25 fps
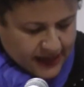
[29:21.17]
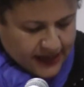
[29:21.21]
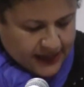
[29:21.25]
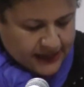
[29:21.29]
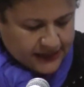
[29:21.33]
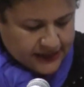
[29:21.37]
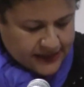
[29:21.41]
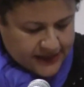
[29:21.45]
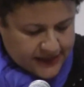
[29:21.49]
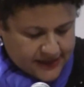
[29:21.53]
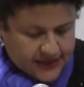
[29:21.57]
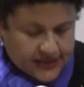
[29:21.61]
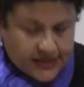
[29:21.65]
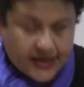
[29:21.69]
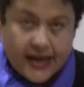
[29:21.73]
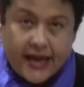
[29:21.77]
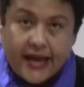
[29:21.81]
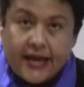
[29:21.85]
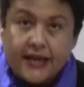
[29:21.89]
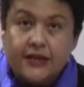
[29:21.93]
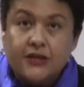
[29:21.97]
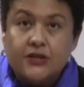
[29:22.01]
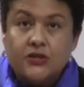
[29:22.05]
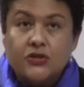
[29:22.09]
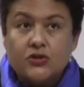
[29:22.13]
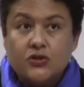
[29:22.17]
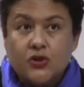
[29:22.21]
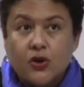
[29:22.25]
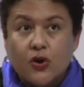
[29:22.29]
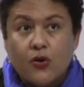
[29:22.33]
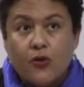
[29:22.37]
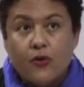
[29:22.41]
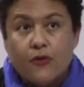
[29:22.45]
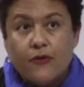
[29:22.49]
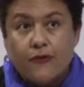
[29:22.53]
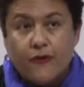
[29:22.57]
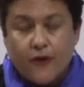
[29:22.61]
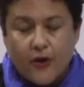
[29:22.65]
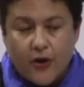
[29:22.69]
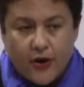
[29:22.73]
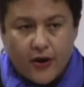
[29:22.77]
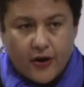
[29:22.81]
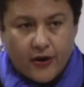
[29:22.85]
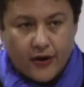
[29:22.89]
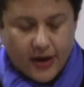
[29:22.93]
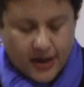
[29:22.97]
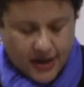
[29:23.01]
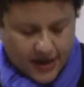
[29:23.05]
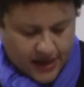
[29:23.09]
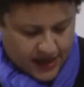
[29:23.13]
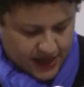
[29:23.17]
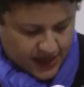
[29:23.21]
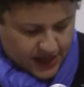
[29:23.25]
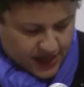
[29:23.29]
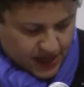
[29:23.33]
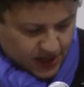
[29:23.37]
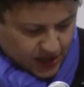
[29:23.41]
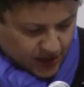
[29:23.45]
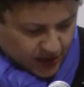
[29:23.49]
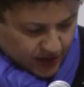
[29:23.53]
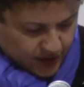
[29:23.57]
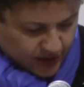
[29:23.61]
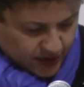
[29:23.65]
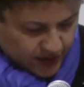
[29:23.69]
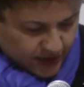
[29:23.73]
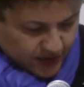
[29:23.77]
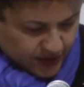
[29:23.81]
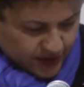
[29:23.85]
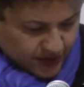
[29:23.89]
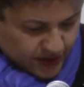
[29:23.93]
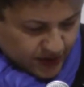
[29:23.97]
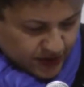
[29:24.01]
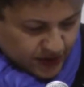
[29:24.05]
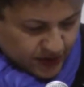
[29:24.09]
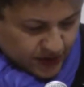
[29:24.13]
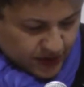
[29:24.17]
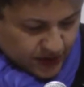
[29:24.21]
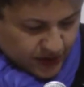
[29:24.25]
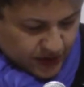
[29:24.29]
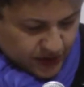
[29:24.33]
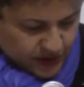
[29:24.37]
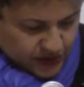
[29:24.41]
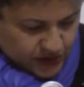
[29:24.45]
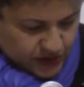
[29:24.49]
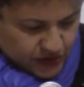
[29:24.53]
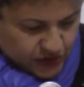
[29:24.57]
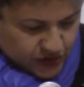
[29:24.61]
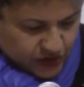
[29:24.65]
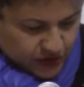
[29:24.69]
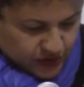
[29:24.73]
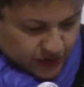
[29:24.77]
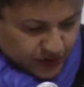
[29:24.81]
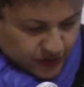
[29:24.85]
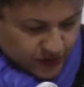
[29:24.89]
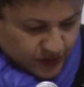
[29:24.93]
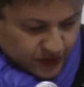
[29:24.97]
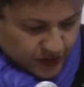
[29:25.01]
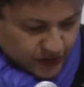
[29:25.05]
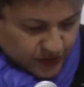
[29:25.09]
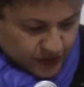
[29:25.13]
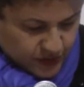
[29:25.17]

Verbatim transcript: I listen, and so far I hear. Two.